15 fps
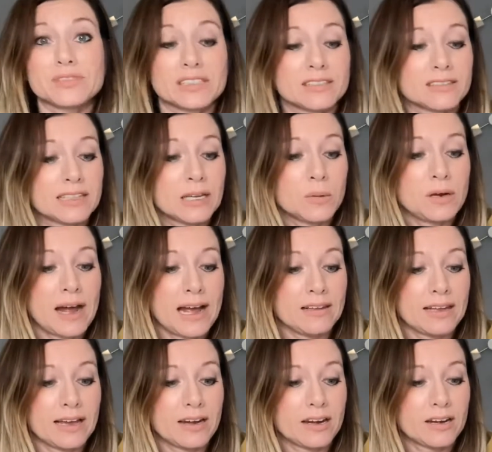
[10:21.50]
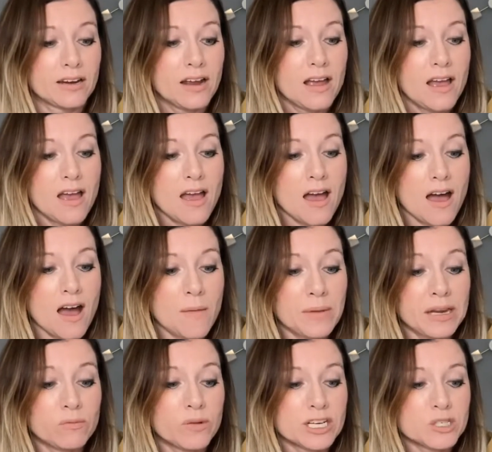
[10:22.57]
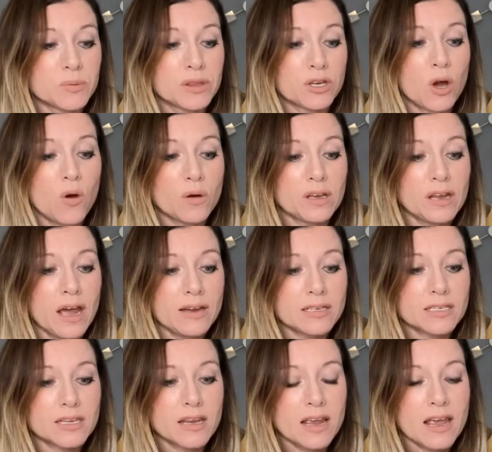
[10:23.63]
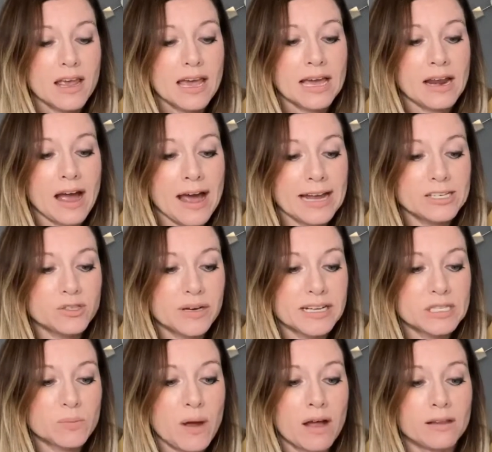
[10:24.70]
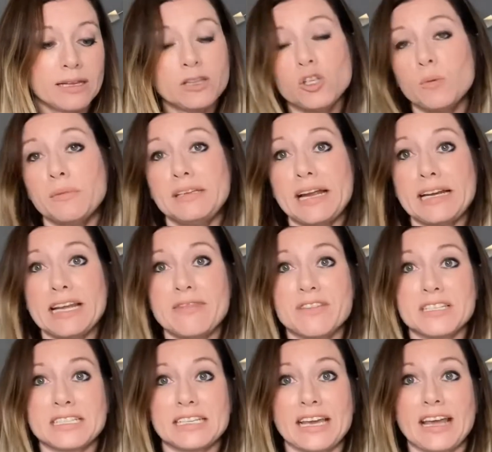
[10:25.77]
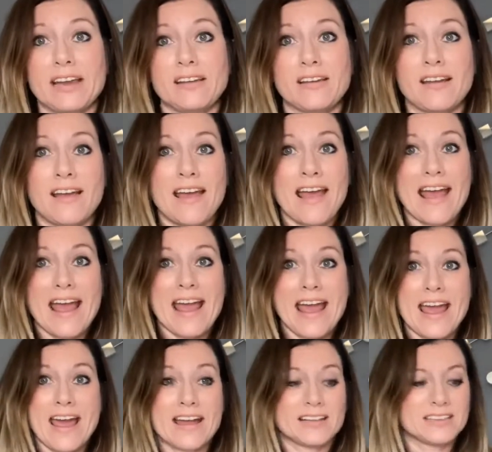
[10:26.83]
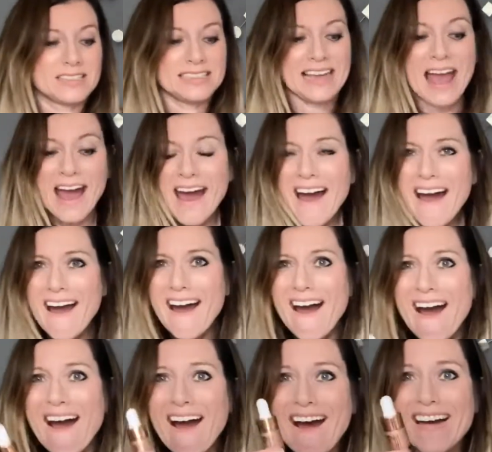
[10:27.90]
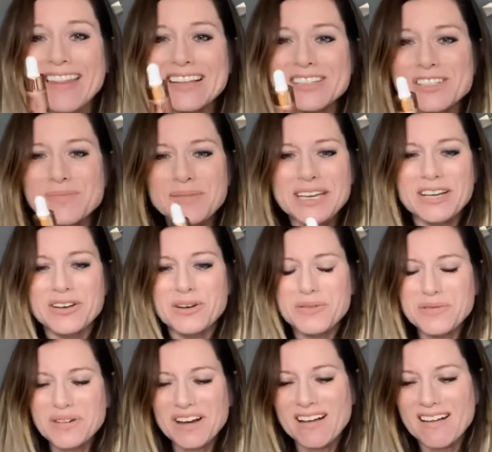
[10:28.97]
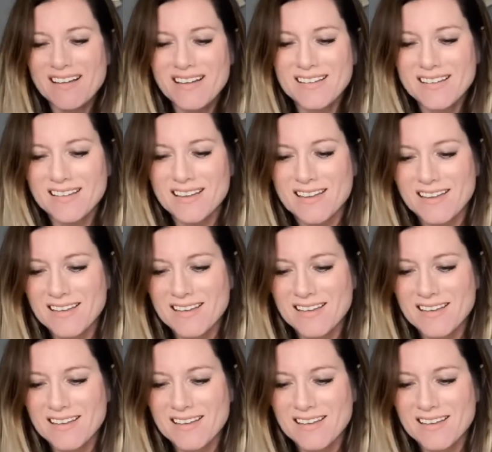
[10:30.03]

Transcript: Liquid highlighter. Enriched with coconut. It hydrates while illuminating the skin. And yeah, this would be cool.